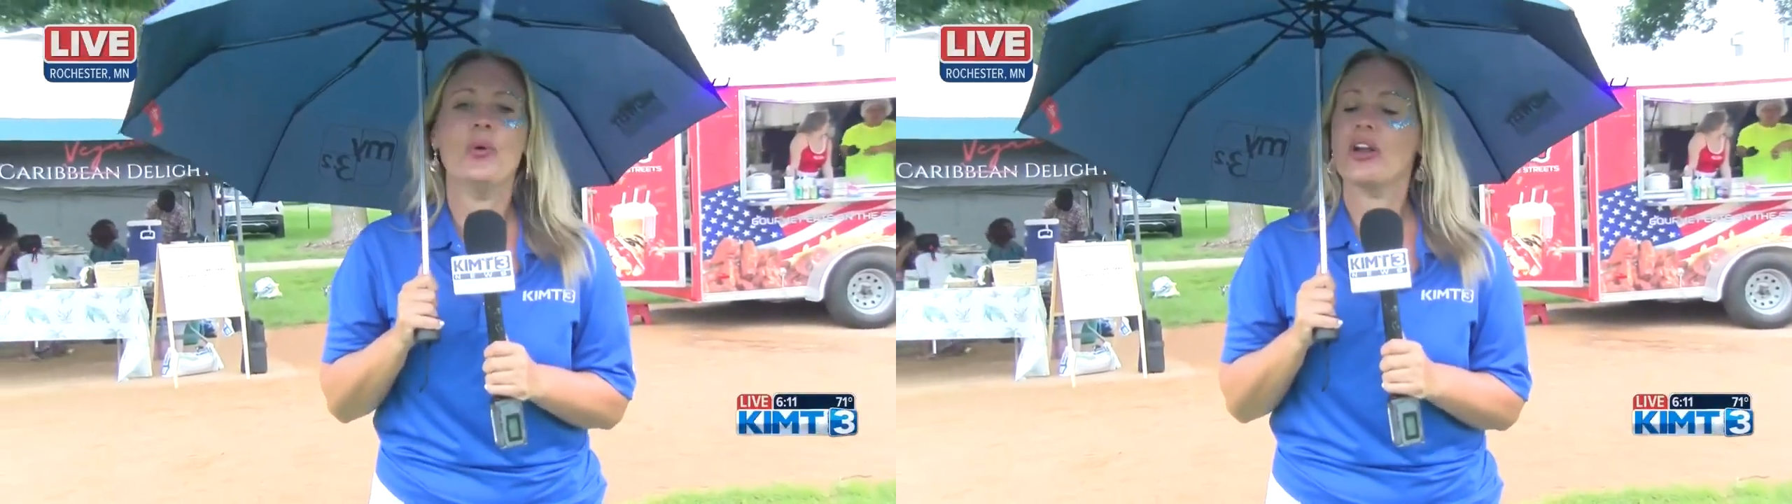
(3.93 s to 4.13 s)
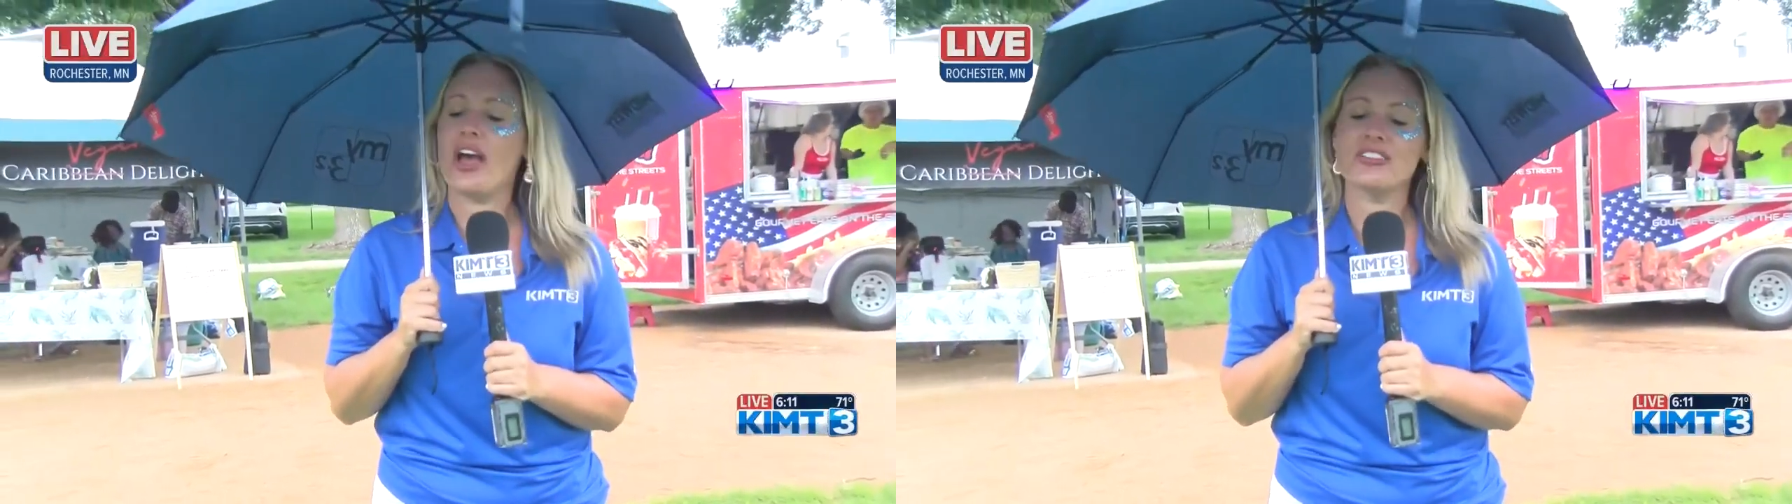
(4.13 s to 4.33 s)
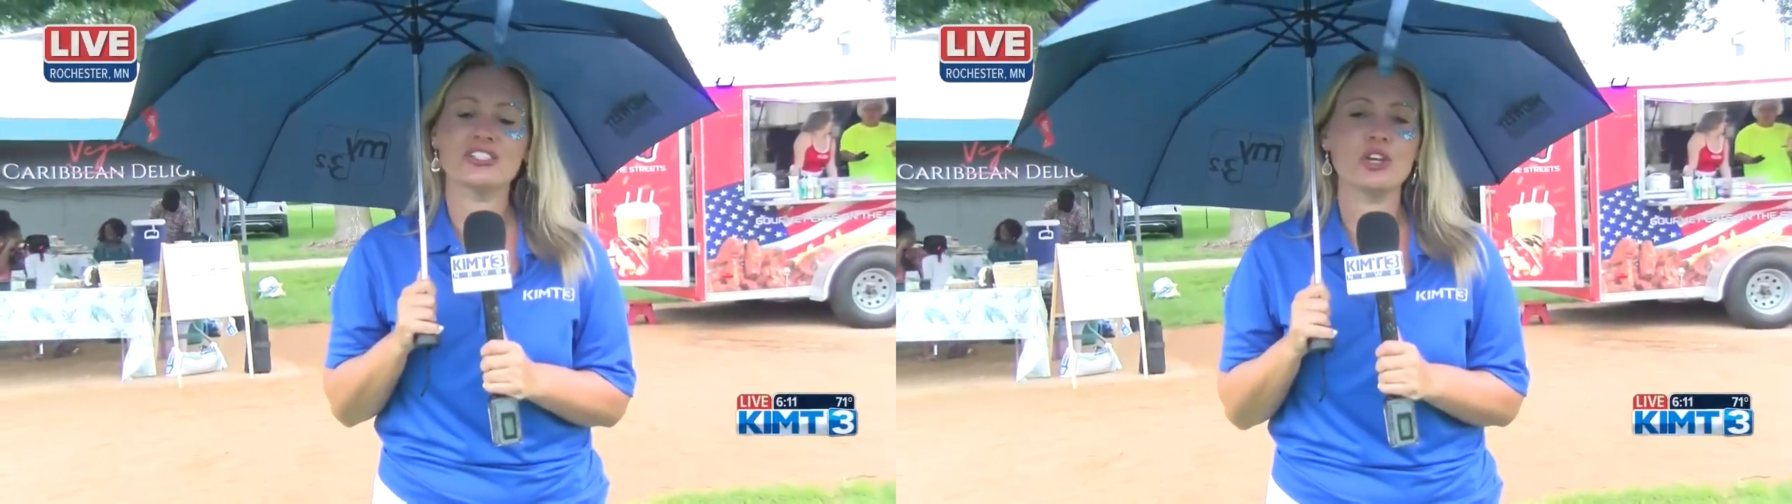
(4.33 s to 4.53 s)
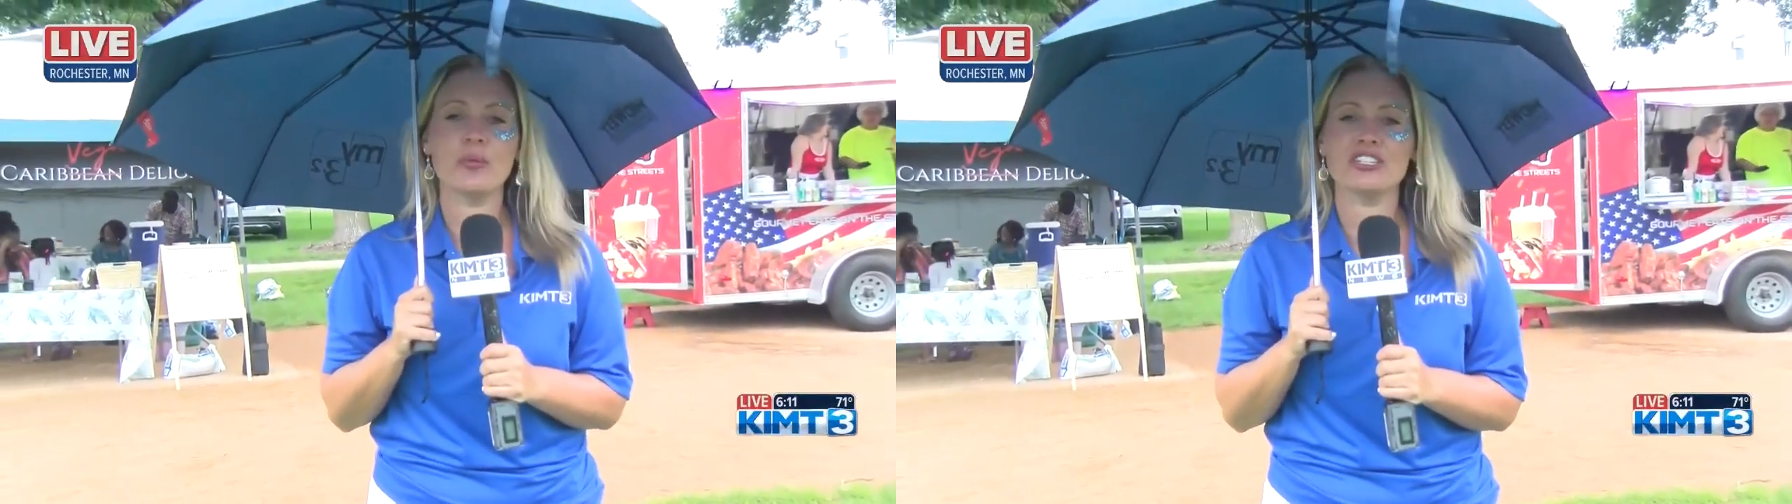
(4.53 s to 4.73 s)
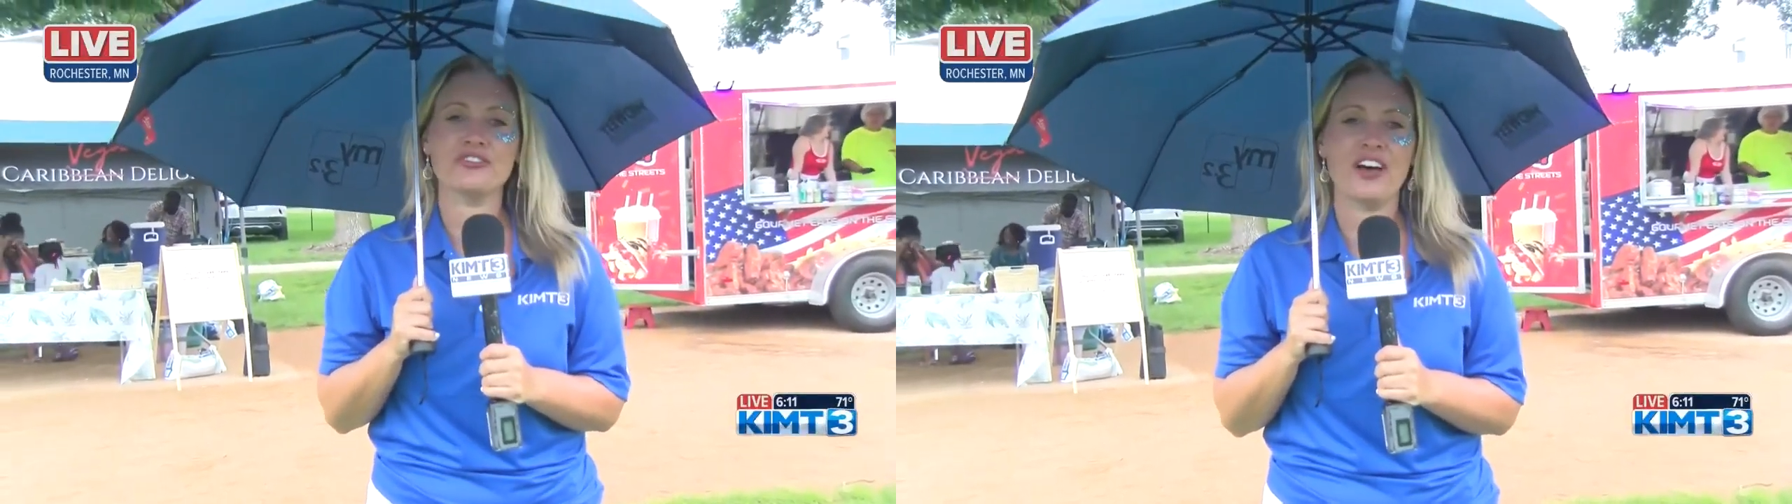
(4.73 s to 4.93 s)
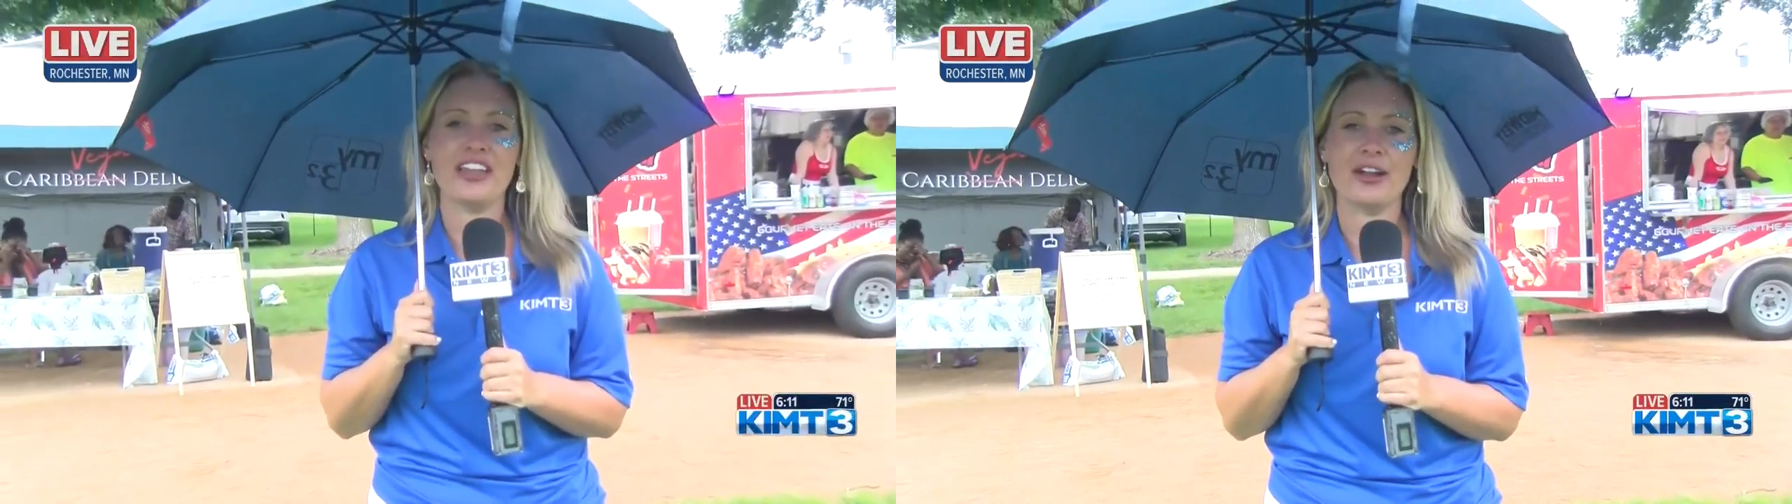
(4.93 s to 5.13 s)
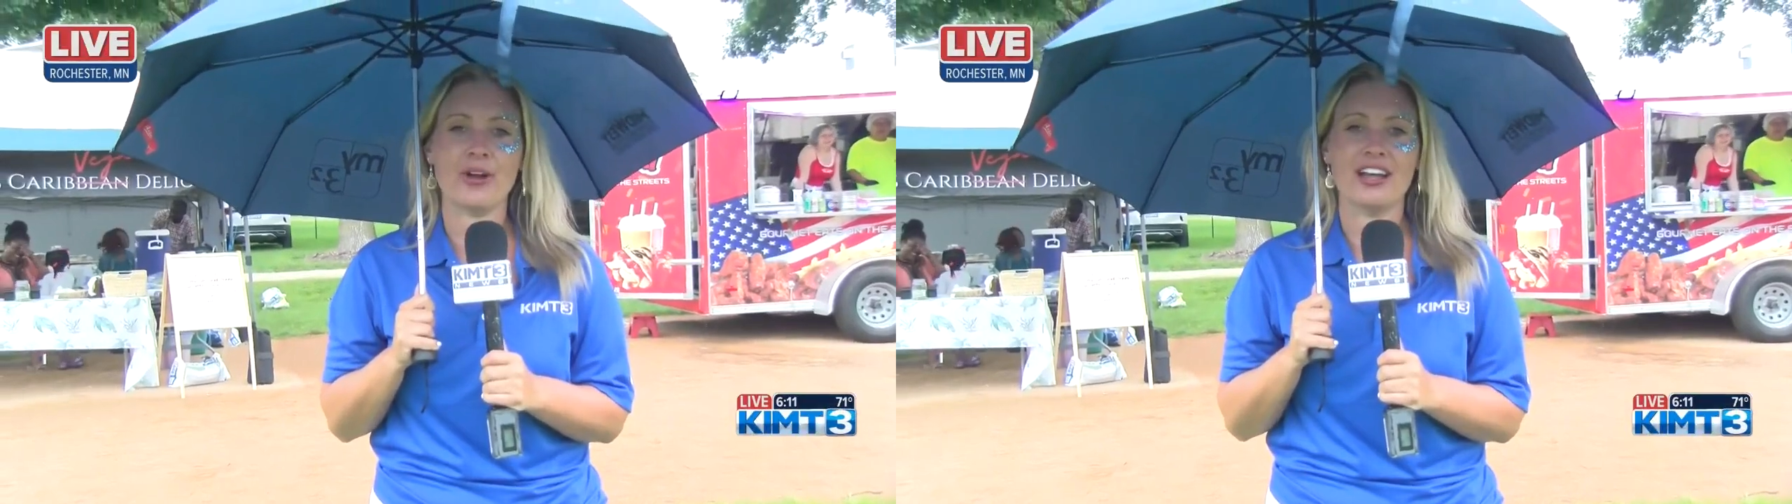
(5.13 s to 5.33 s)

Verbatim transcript: We are having so much fun at